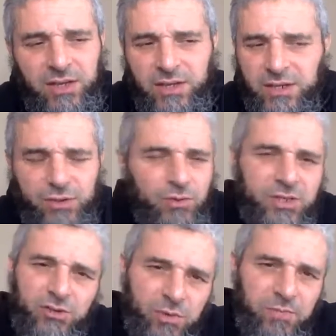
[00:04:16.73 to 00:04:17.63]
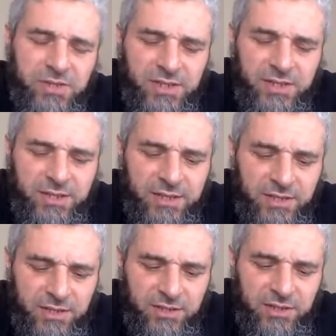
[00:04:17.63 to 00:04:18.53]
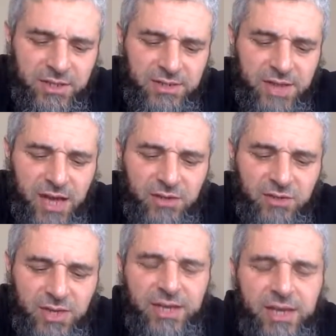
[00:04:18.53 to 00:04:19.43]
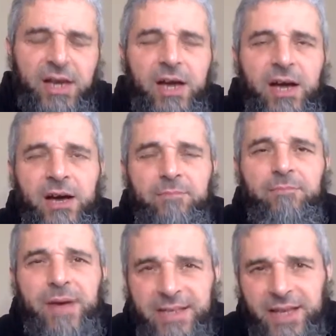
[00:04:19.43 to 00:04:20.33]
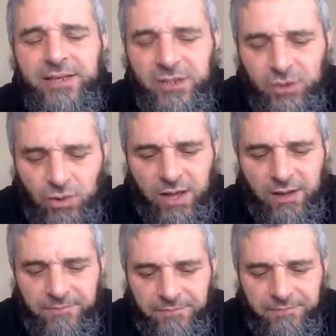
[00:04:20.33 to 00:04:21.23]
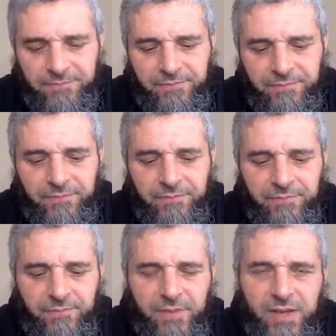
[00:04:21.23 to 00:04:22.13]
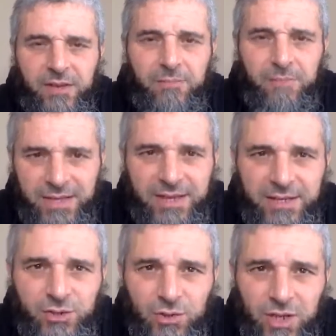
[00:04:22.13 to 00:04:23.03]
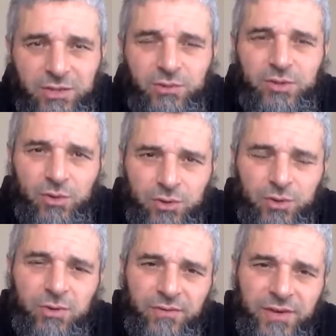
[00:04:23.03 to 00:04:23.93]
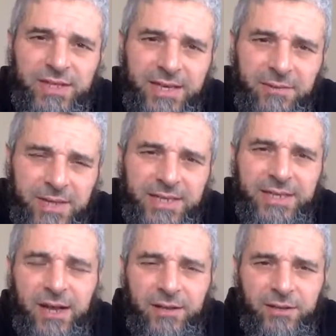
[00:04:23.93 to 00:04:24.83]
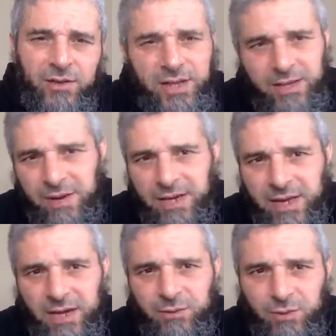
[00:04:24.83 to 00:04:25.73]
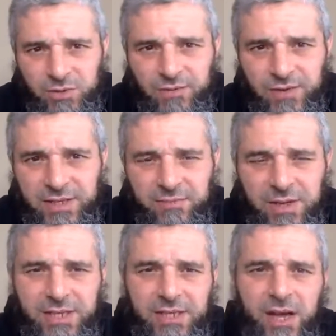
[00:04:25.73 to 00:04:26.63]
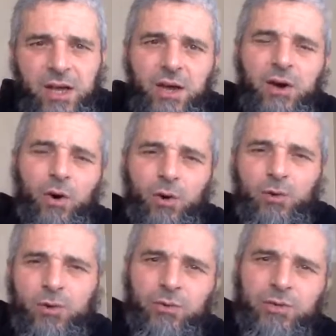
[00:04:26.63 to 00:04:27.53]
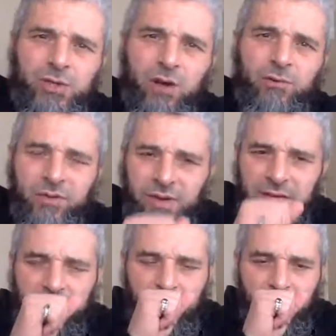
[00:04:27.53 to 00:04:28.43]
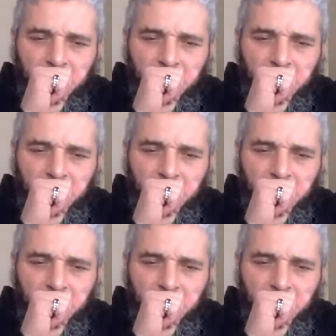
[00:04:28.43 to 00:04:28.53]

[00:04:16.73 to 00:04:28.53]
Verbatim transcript: the there's no discrepancy that it, it is actually a Madani surah. Madani surah. It was also revealed in Medina, not in Mecca. It was revealed in Medina, although it was not revealed.